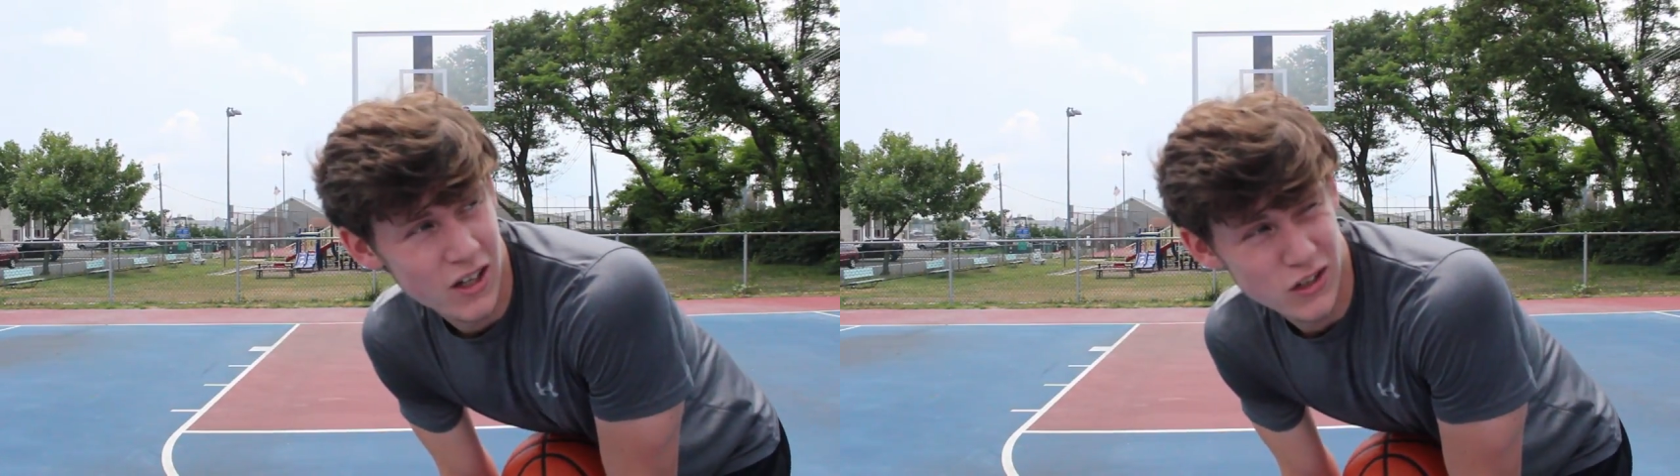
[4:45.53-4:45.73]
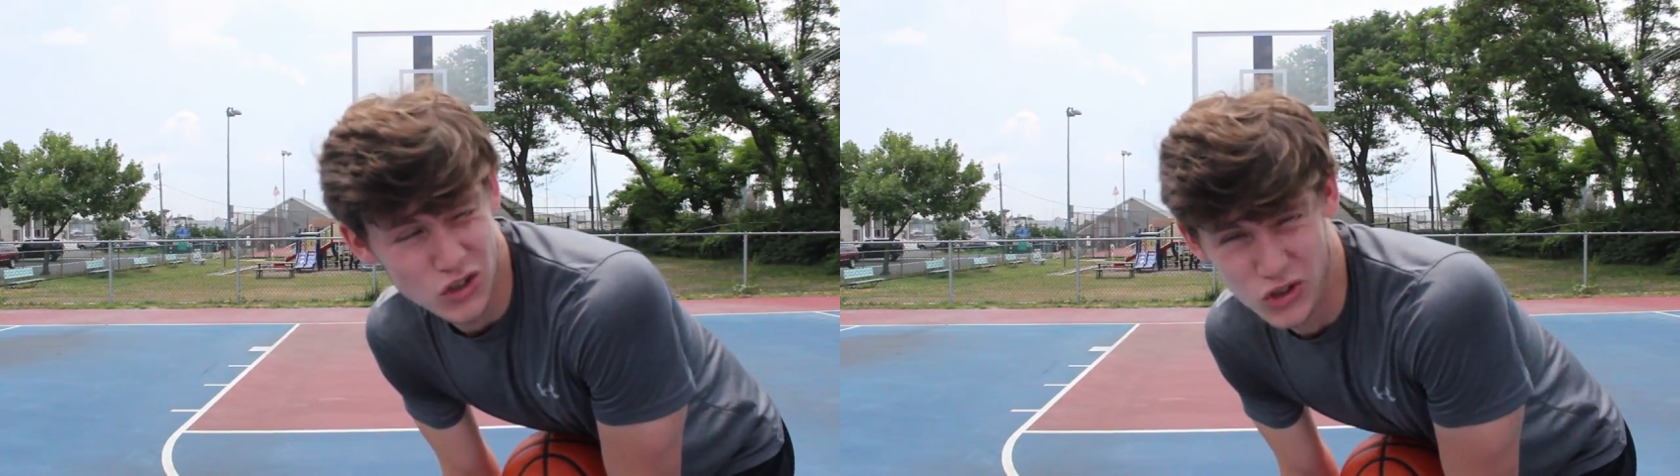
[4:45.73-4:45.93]

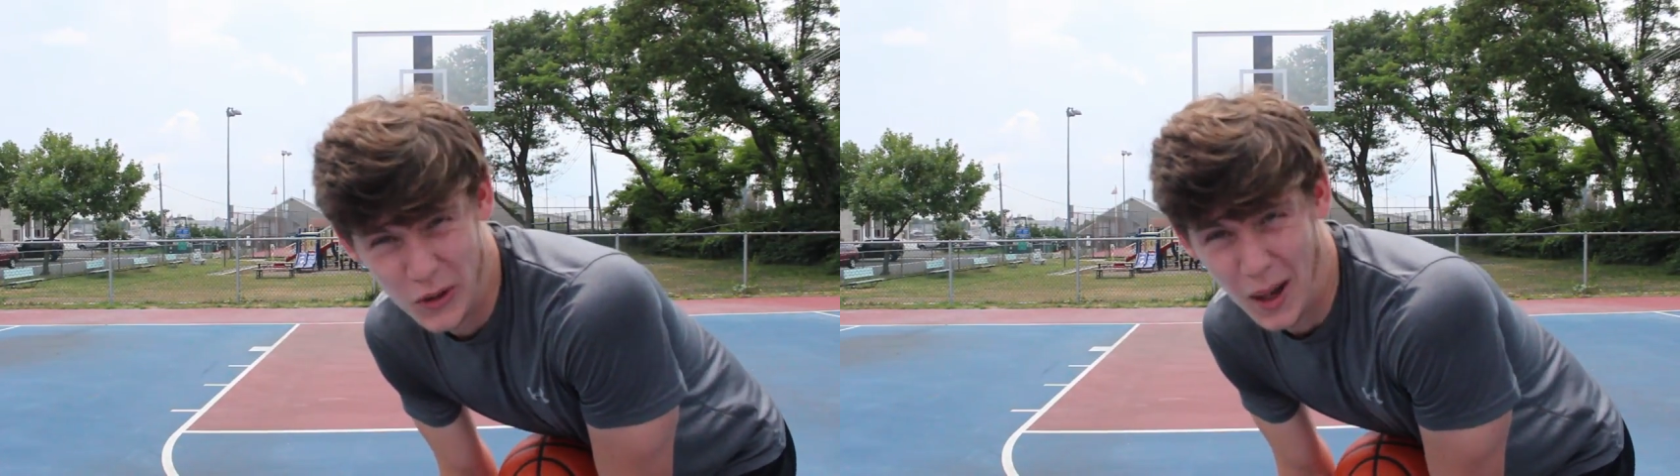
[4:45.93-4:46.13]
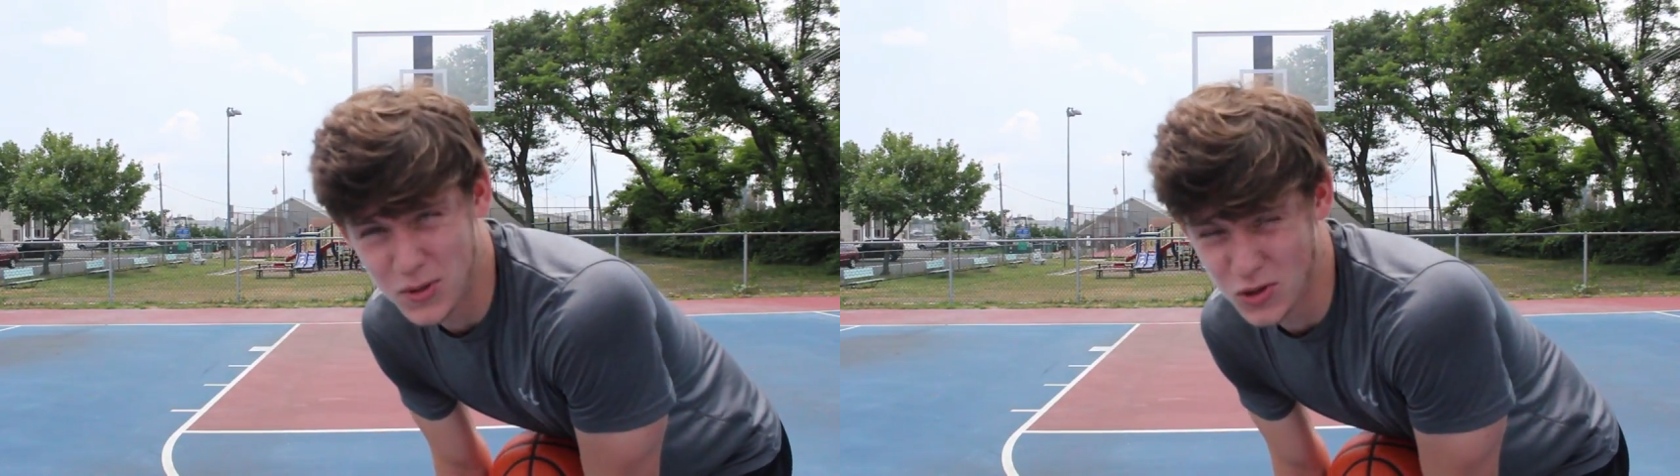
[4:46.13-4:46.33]
just do
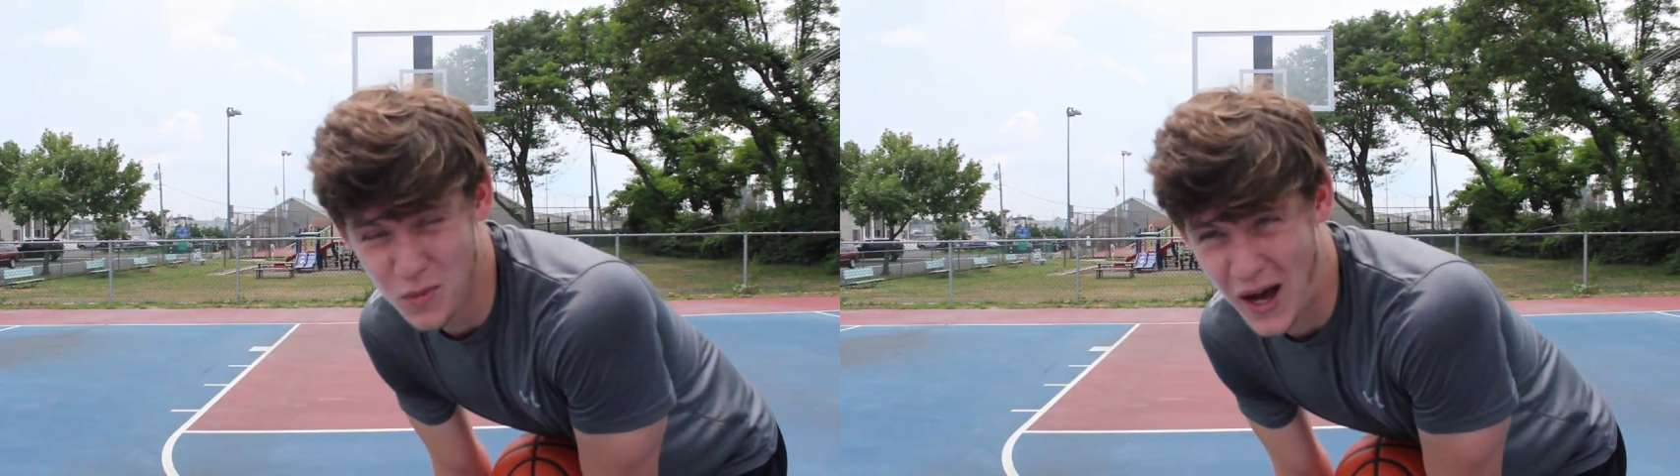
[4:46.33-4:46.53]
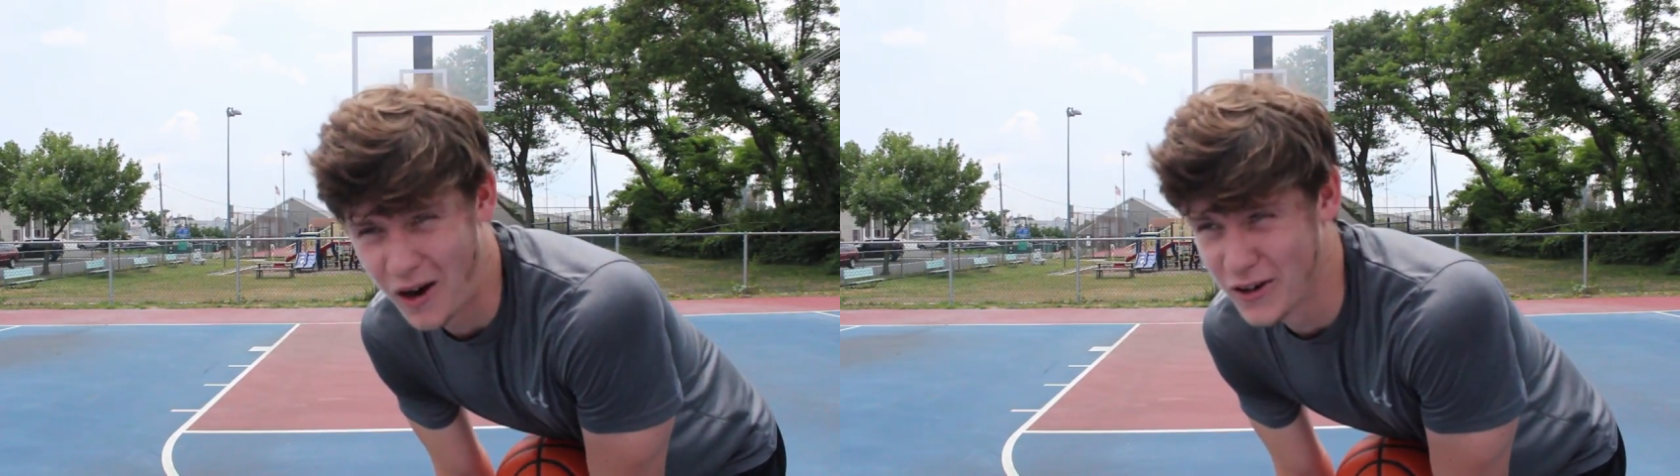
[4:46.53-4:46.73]
absolute
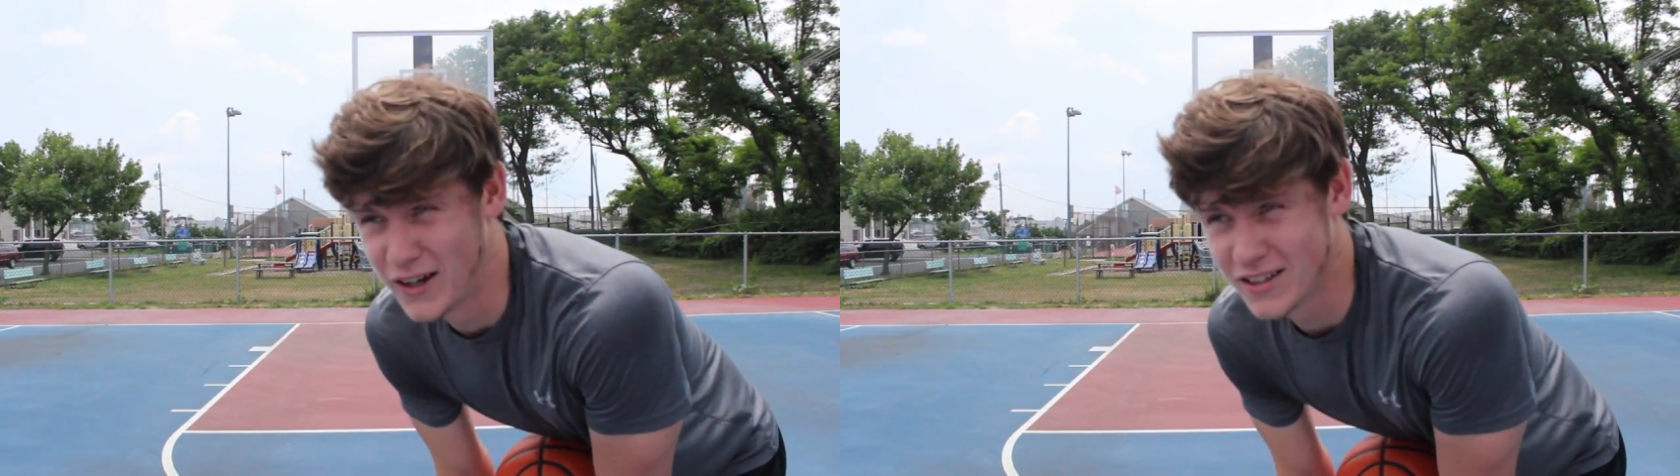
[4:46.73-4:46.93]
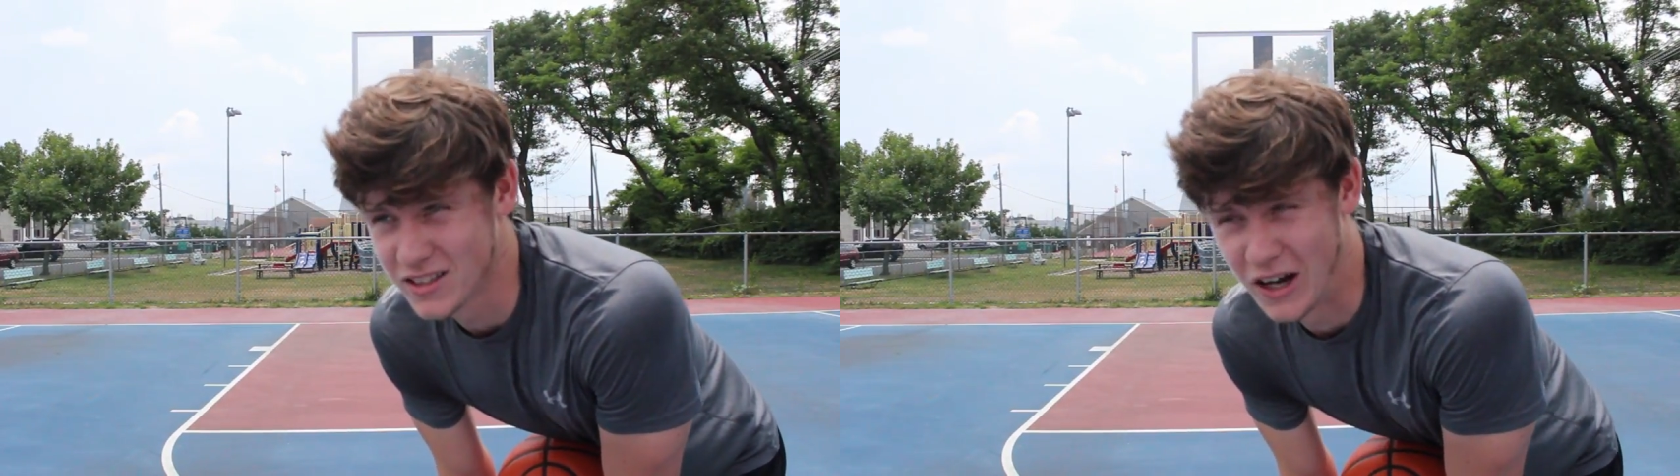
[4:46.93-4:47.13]
power dunks,